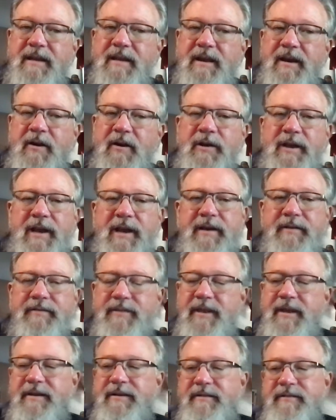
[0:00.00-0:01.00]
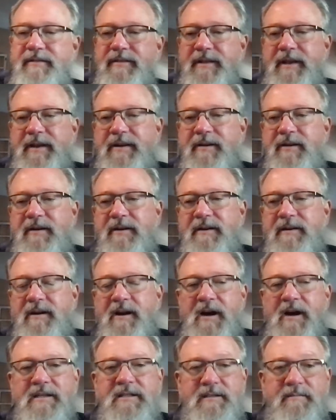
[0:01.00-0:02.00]
Oh yeah, they
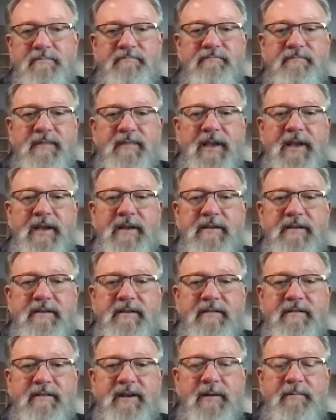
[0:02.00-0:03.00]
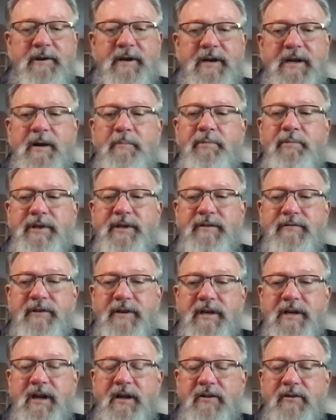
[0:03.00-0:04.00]
are awesome. They come in a couple
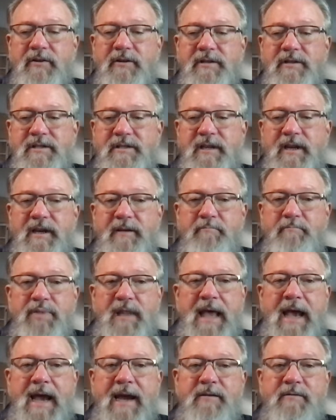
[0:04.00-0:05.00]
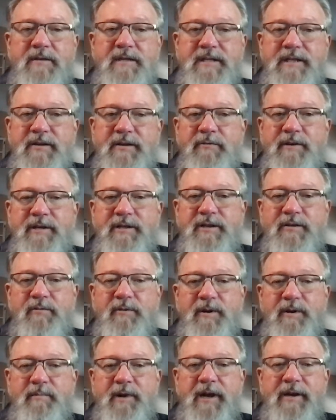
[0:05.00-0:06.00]
different colors. Black was the original
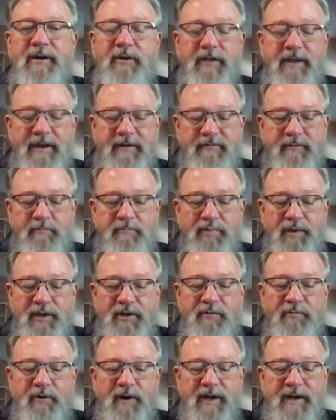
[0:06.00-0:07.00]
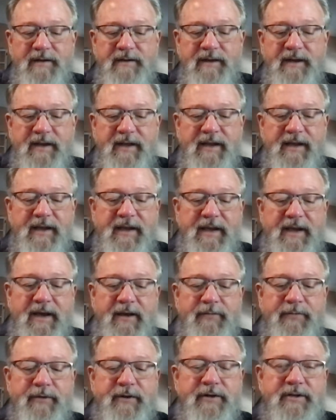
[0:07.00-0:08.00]
one, but I know they have a blue one
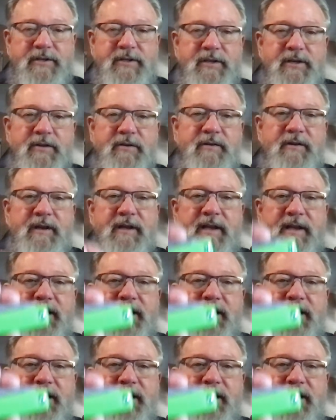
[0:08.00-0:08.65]
out there too.